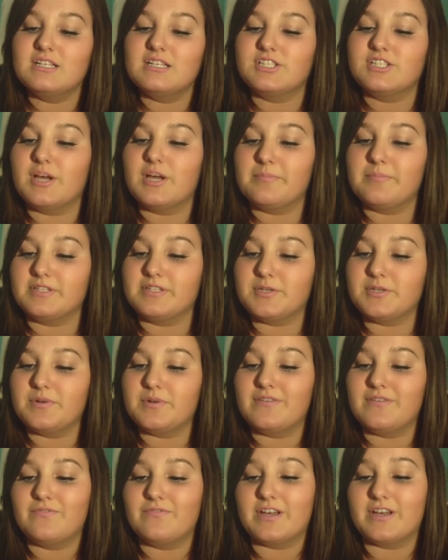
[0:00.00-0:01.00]
Jump into an
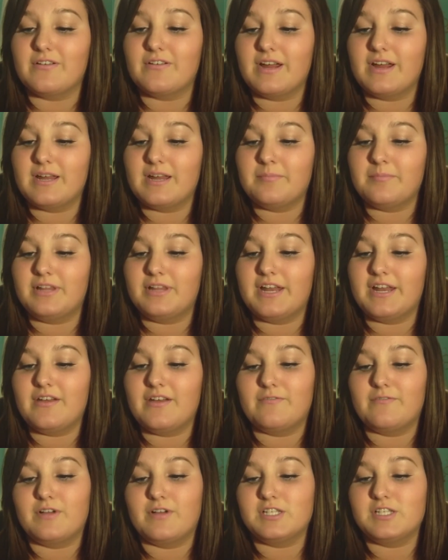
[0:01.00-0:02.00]
invigorating blend
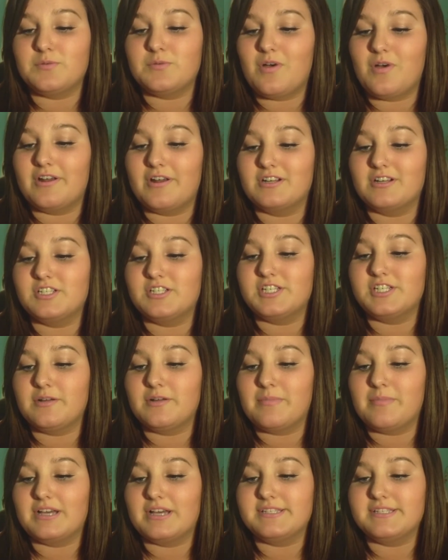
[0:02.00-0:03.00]
of fresh water, sheer
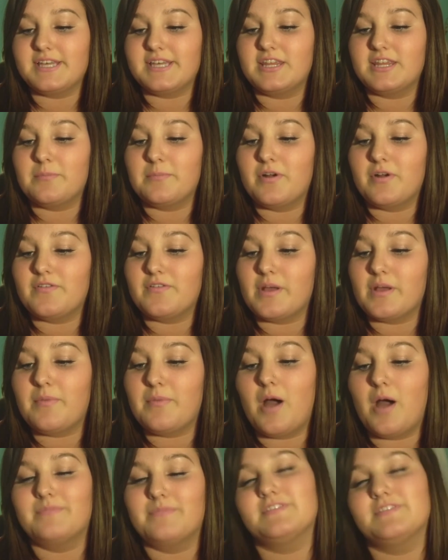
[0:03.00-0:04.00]
musk, and the perfect
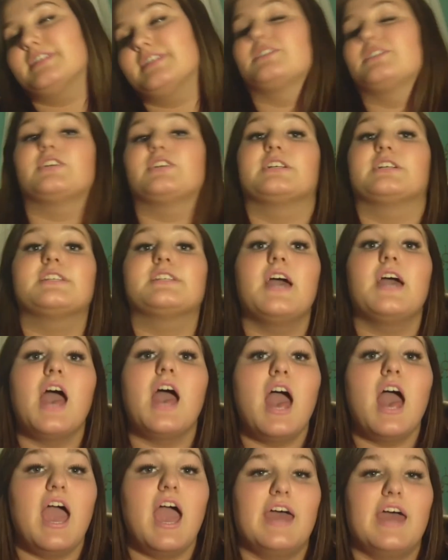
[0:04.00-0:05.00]
pop of citrus.
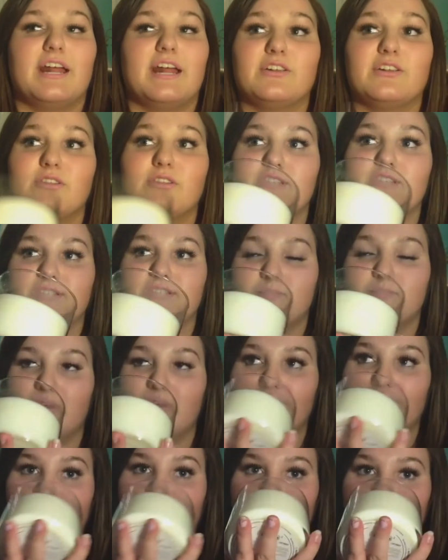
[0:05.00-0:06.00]
And I knew this
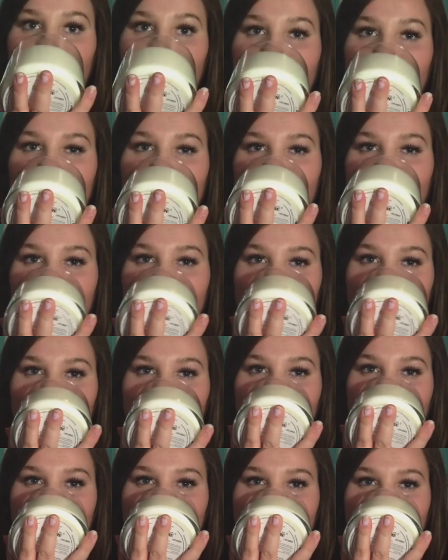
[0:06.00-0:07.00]
smelled familiar.
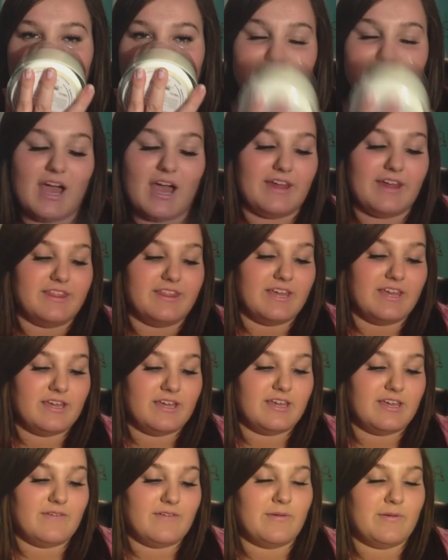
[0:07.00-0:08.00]
I
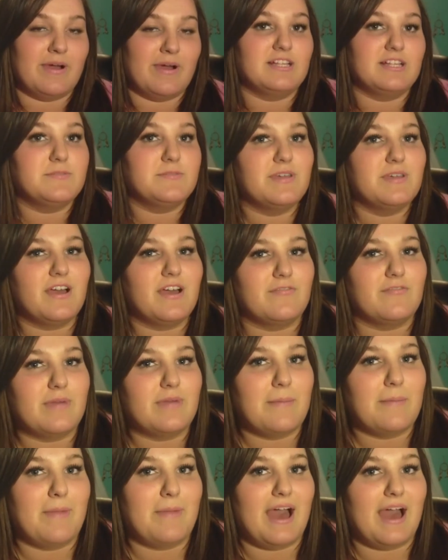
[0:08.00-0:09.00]
think it reminds me of
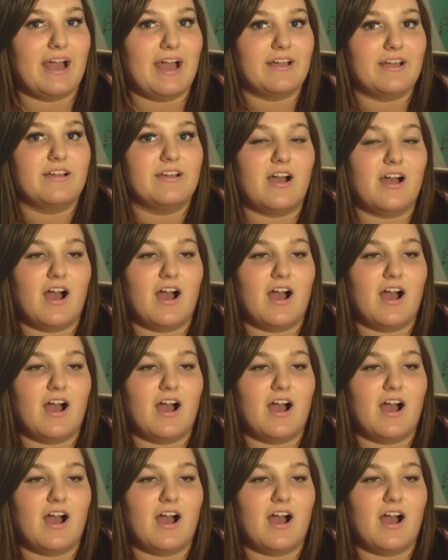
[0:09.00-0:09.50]
my MAC